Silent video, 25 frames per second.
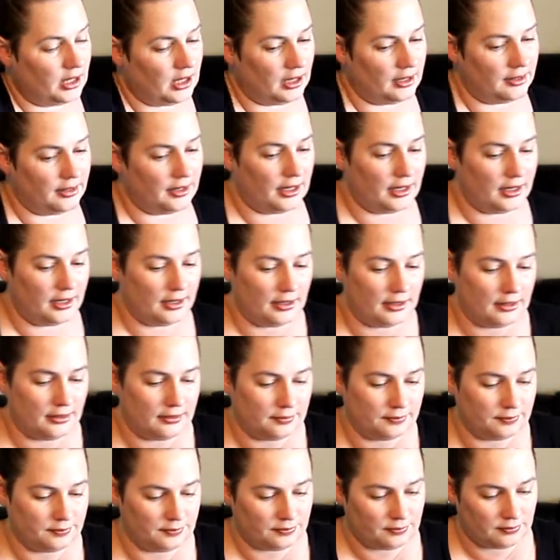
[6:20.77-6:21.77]
And
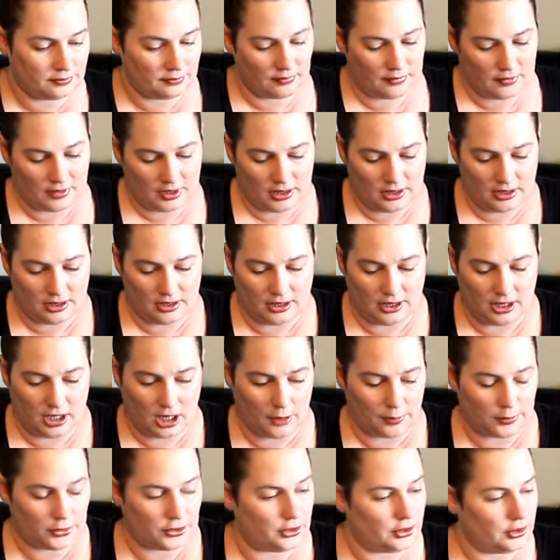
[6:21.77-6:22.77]
then the
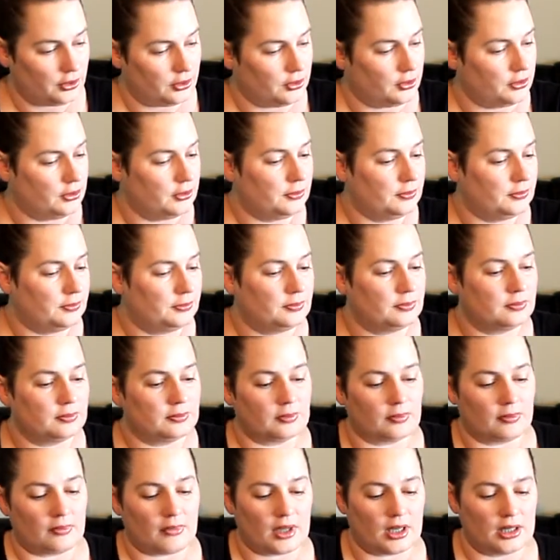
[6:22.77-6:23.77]
optional
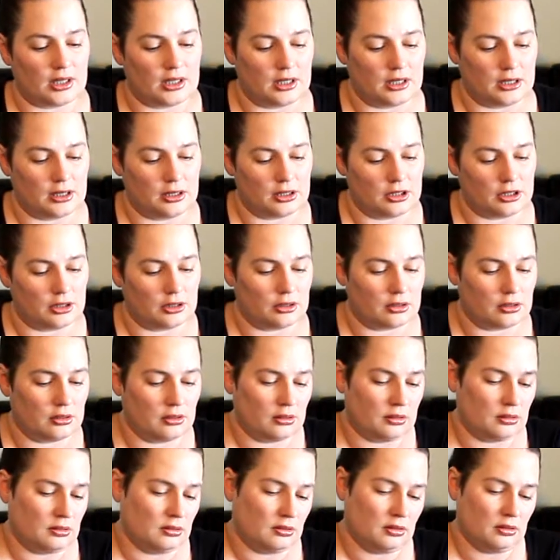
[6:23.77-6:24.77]
is,
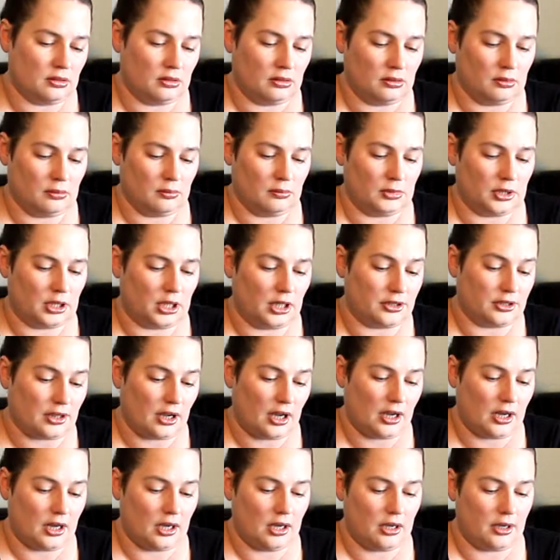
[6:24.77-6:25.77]
because
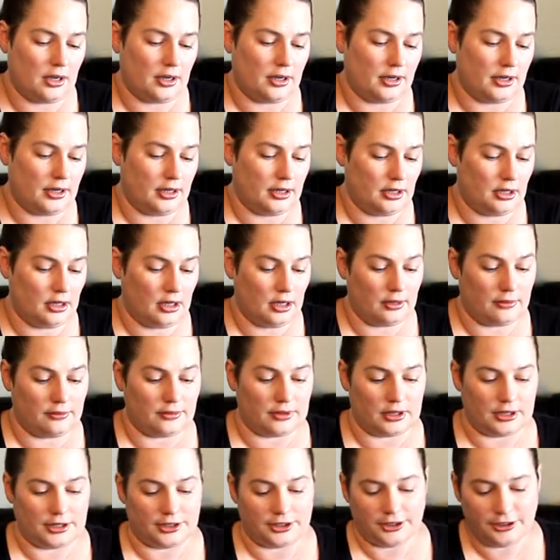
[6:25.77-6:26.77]
I love
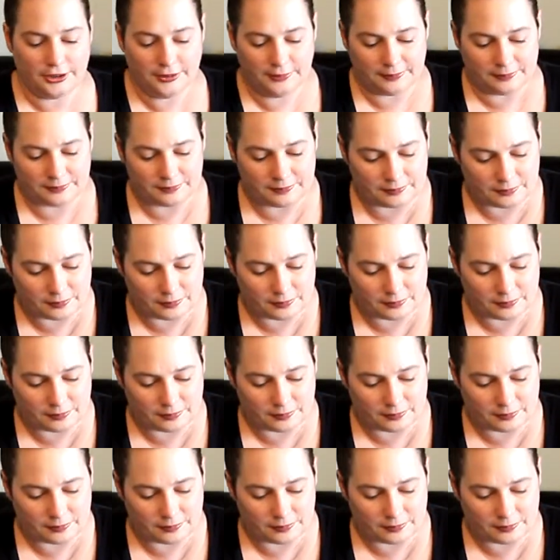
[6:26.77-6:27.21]
glitter,